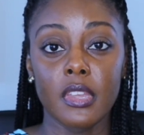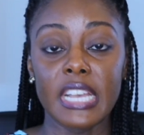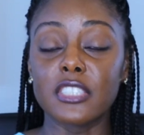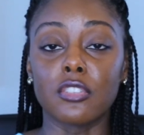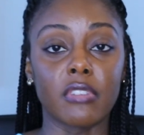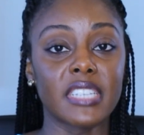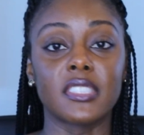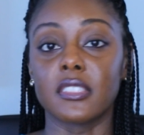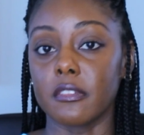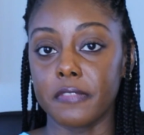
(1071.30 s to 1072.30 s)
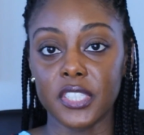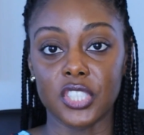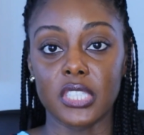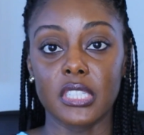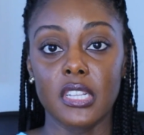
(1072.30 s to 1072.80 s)
His grace is
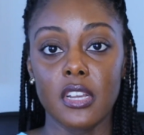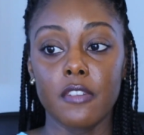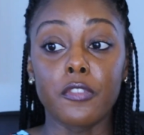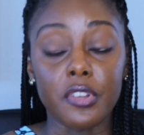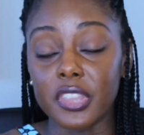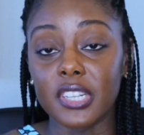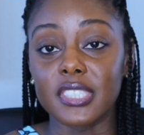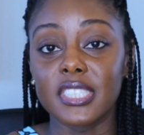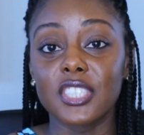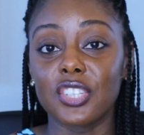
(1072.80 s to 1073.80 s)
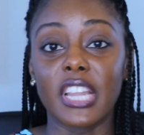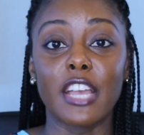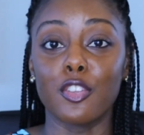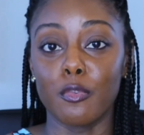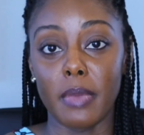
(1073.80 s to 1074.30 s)
sufficient for the decision
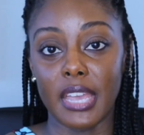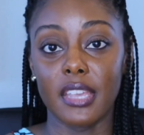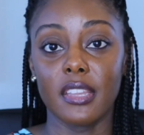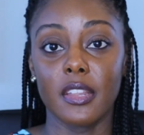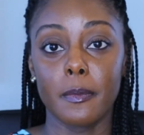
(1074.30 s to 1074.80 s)
that you made.